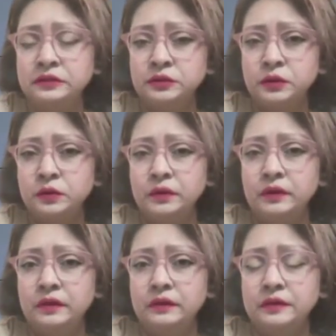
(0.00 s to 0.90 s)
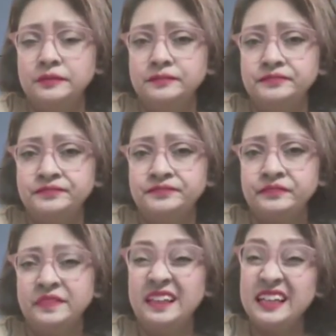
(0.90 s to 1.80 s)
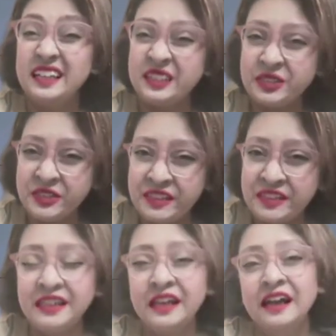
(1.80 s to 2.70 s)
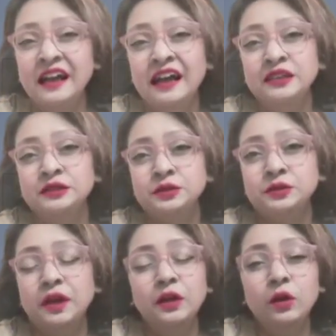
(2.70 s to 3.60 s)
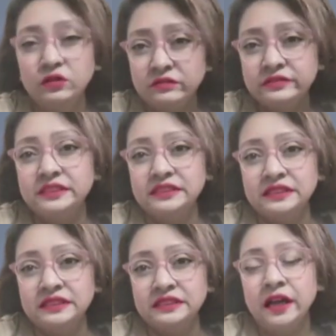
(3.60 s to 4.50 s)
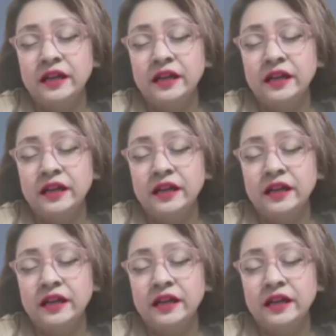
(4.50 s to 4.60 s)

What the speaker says: So tea tree, so a lot of these.